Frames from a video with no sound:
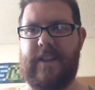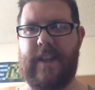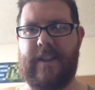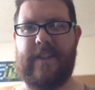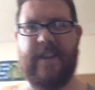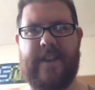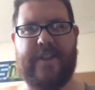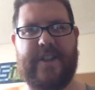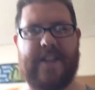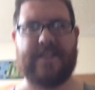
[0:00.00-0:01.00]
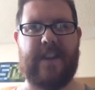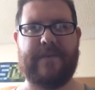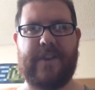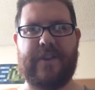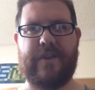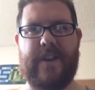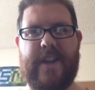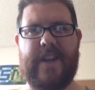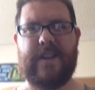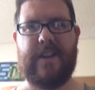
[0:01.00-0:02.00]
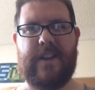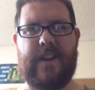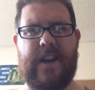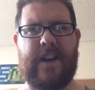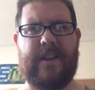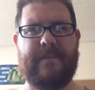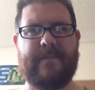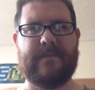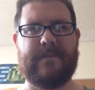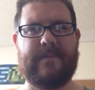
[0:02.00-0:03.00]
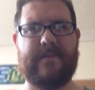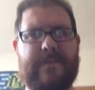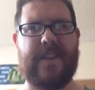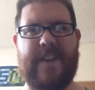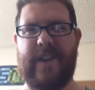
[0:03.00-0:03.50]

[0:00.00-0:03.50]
get the chest off the tree. I